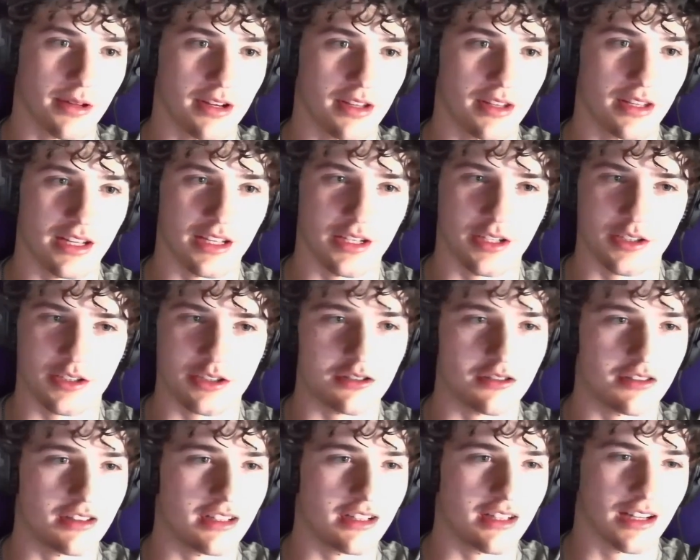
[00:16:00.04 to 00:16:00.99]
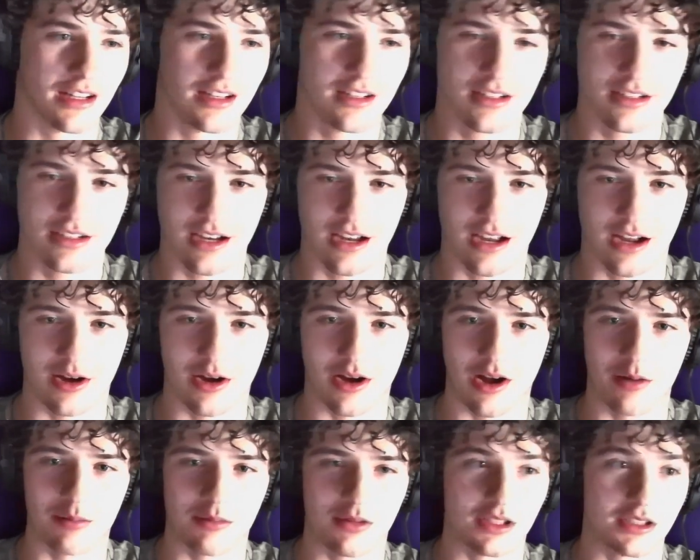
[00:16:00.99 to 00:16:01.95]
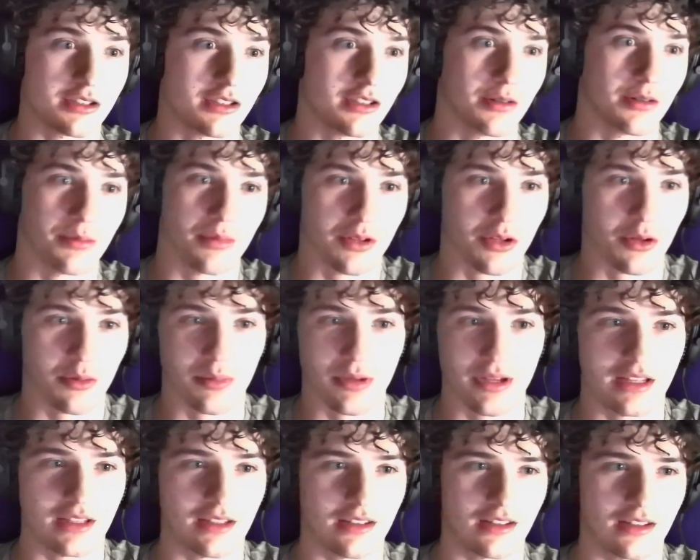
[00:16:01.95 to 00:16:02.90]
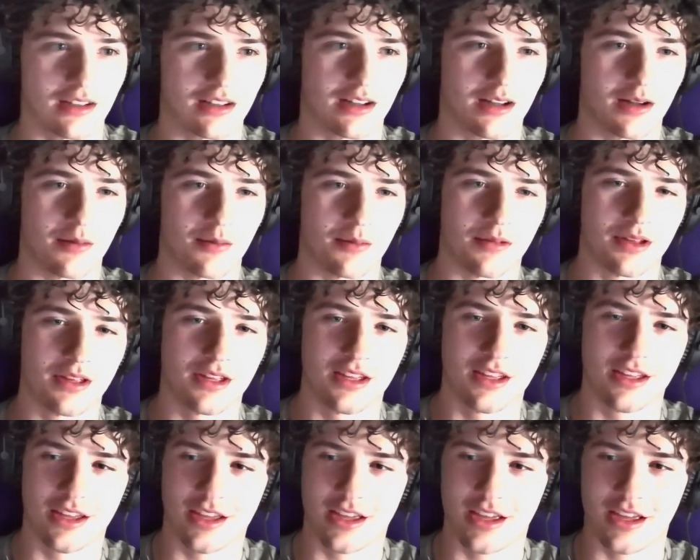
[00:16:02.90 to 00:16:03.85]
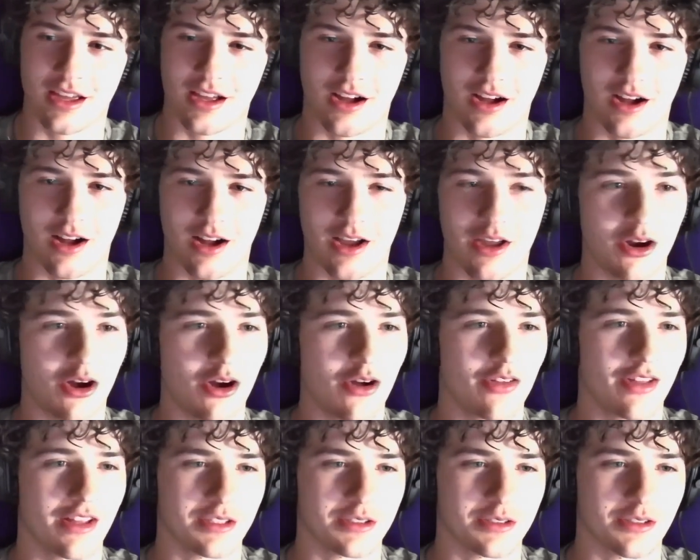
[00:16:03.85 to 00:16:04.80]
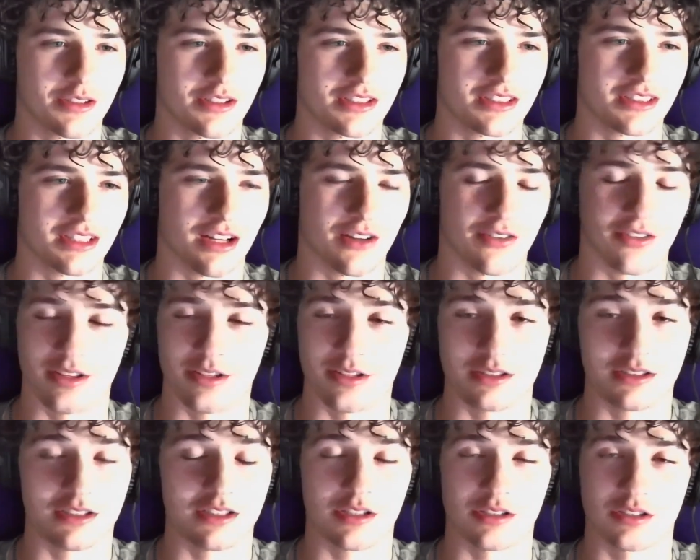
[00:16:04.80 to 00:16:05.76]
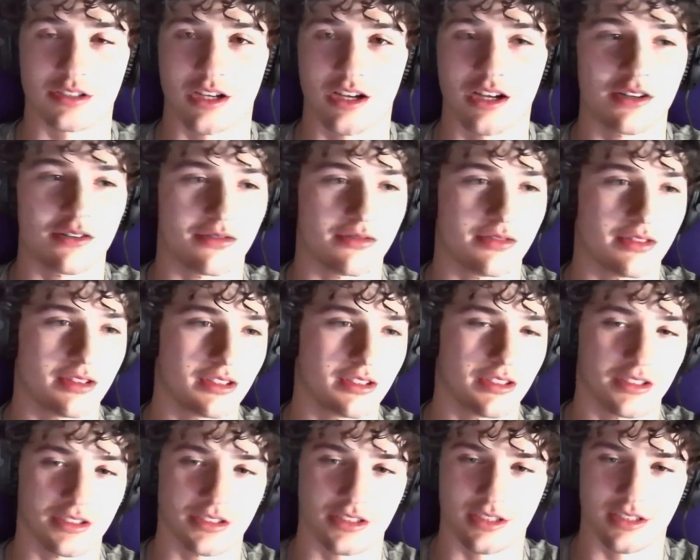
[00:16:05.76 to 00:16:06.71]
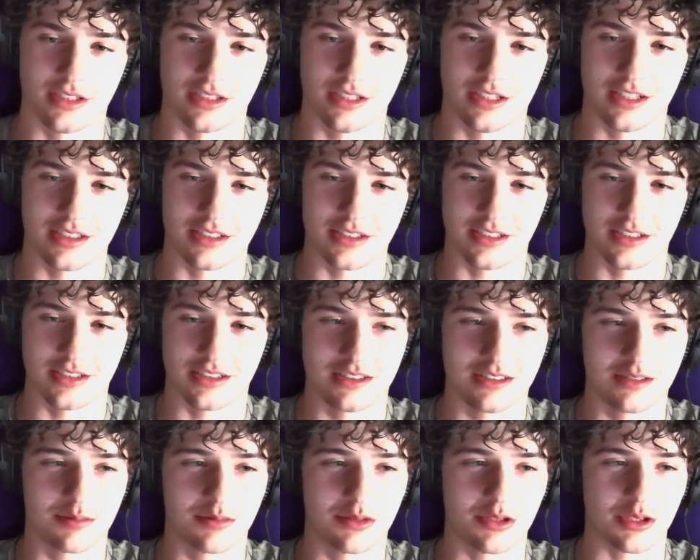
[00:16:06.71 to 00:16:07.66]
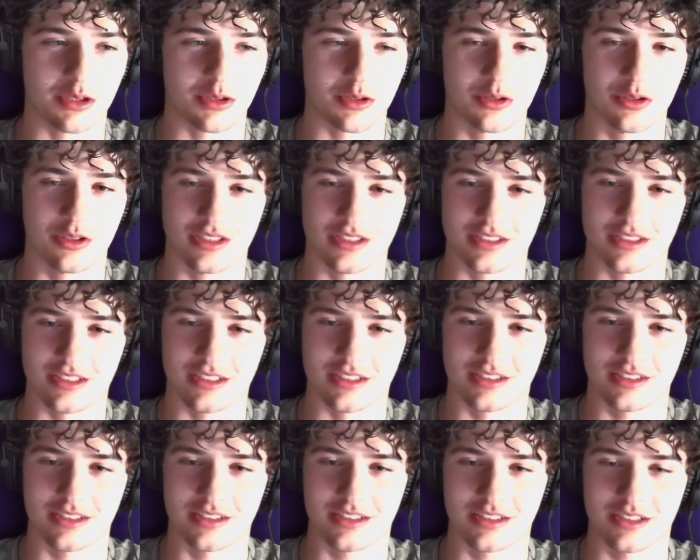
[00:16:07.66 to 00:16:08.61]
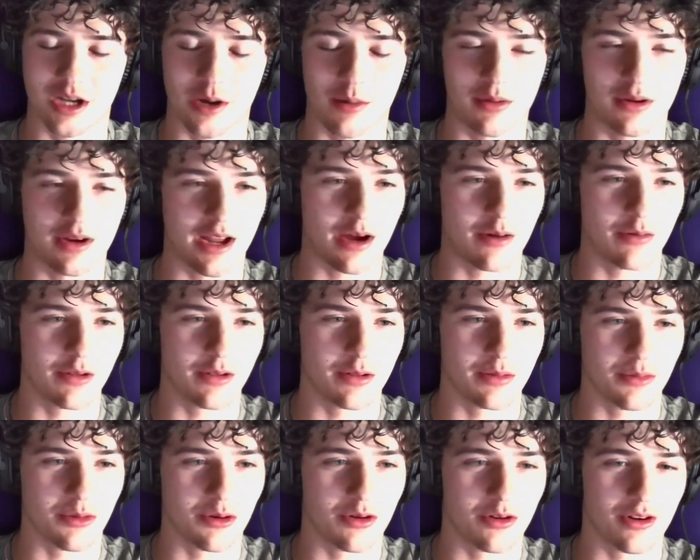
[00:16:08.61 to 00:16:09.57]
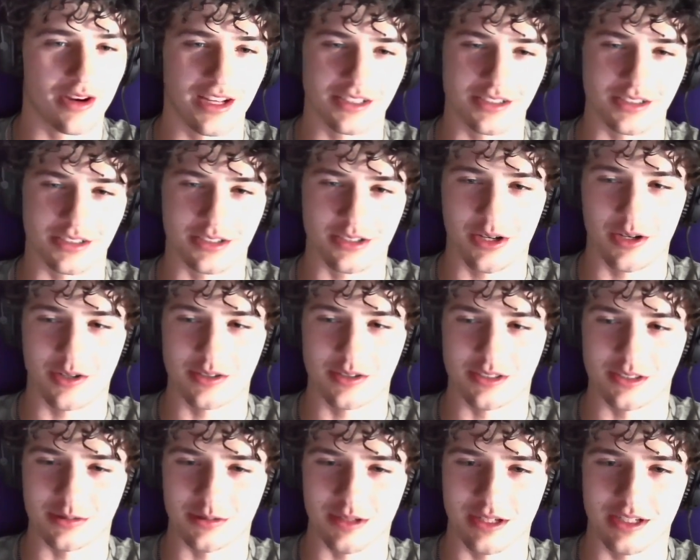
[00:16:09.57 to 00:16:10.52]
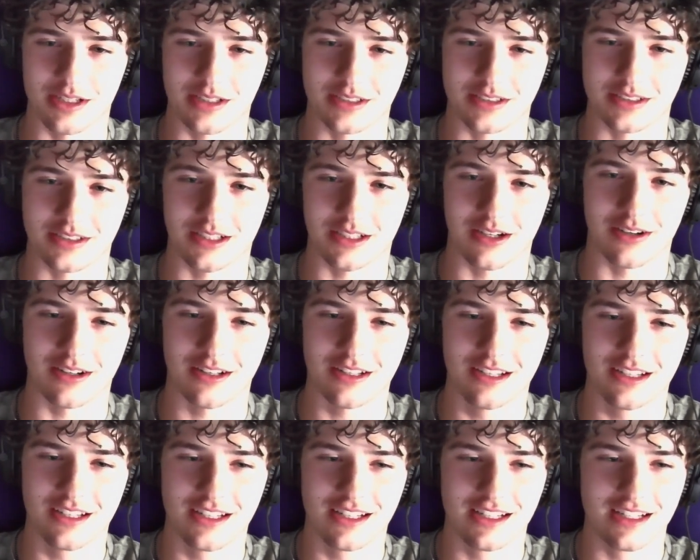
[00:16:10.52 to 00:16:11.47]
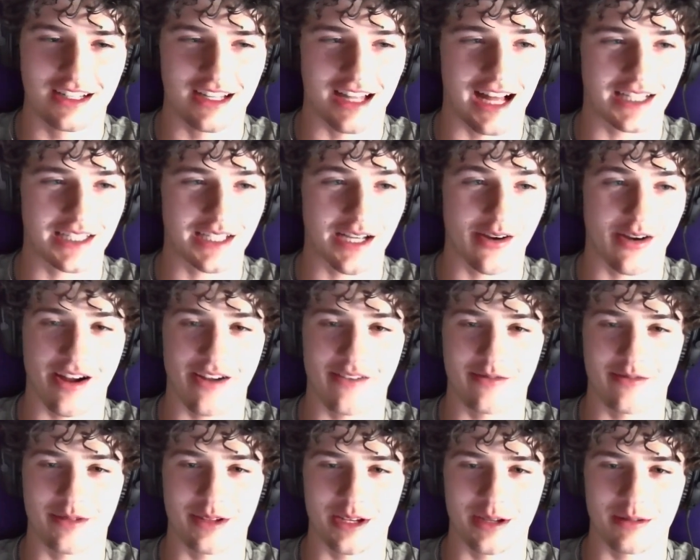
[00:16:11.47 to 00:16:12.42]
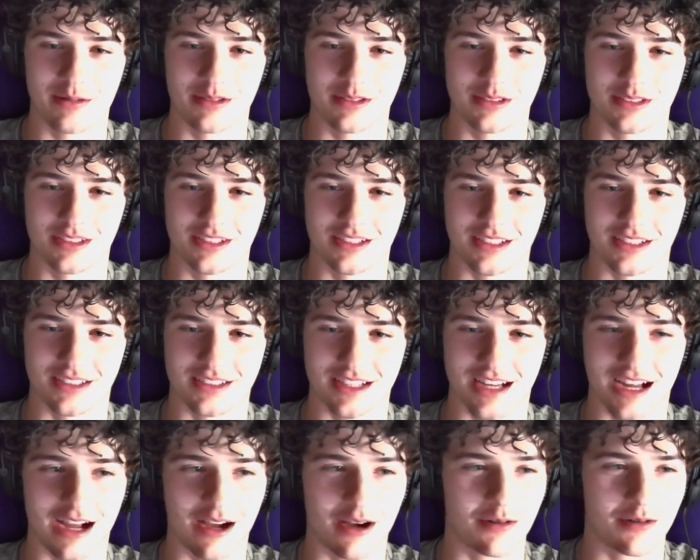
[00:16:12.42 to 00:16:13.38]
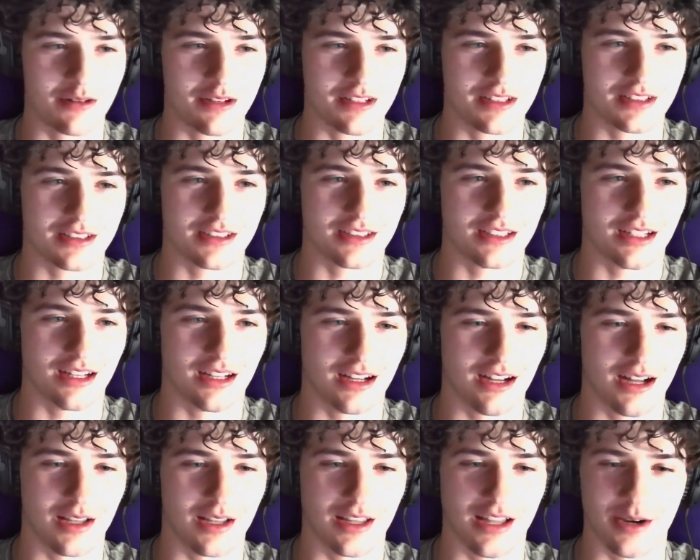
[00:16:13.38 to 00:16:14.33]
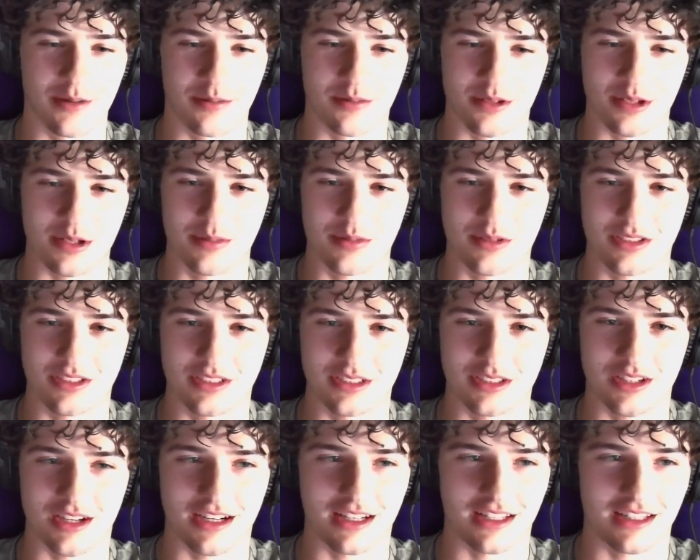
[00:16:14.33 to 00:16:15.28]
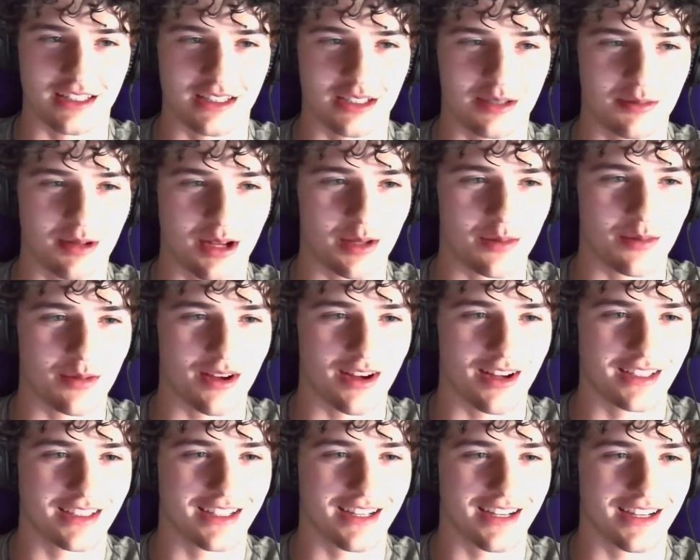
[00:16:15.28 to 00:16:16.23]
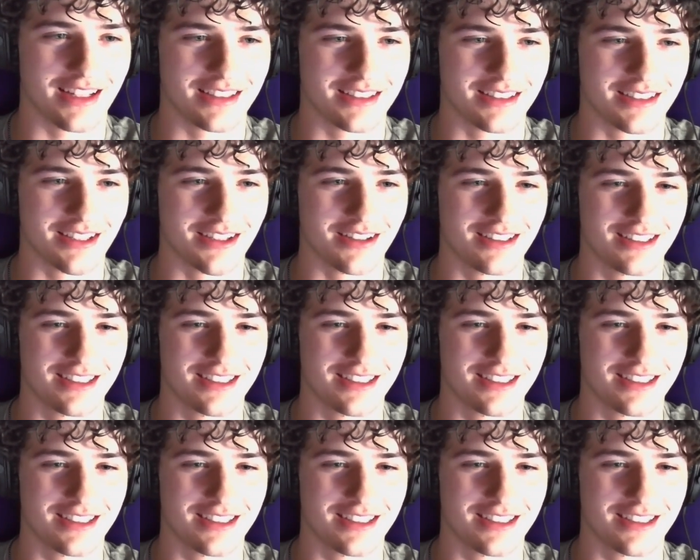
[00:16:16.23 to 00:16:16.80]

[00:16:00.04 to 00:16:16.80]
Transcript: in the industry, how much they're making, and all that sort of stuff. There's a ton of filters, and it's pretty cool. It's coming out with more as it goes as well. So that's how I've been able to outreach a lot of people and try to get them on the podcast. So